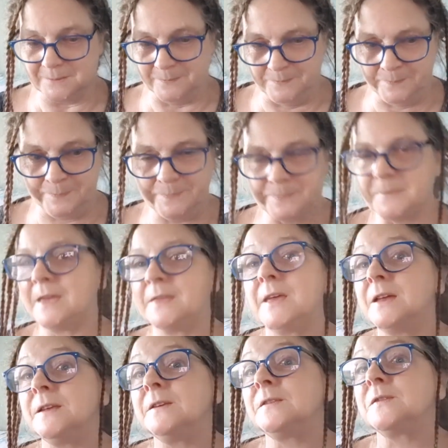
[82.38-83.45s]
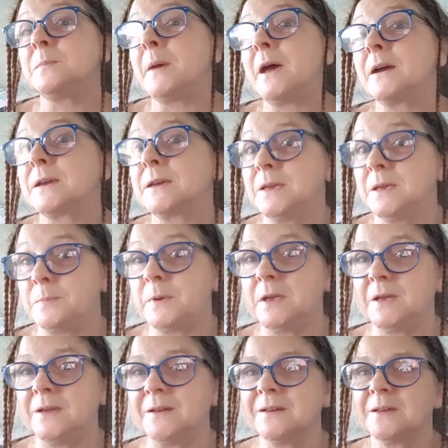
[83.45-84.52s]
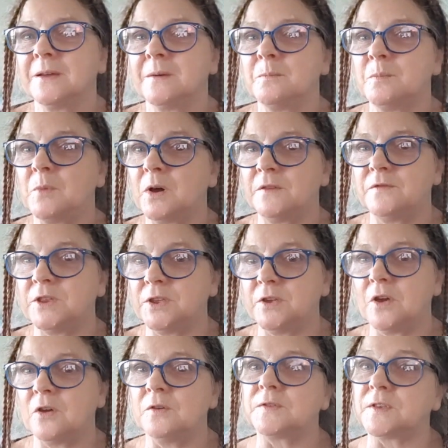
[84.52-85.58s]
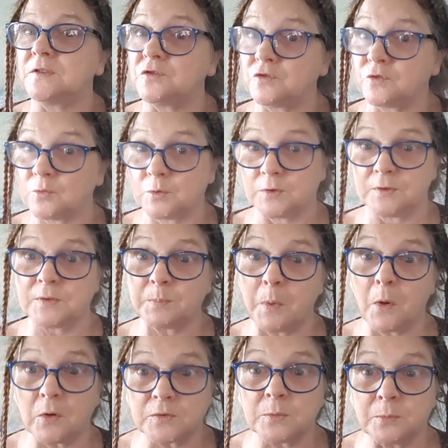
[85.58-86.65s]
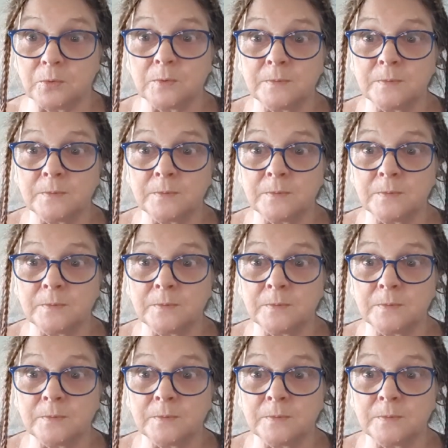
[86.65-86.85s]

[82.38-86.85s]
and that is about keeping my videos as short as possible.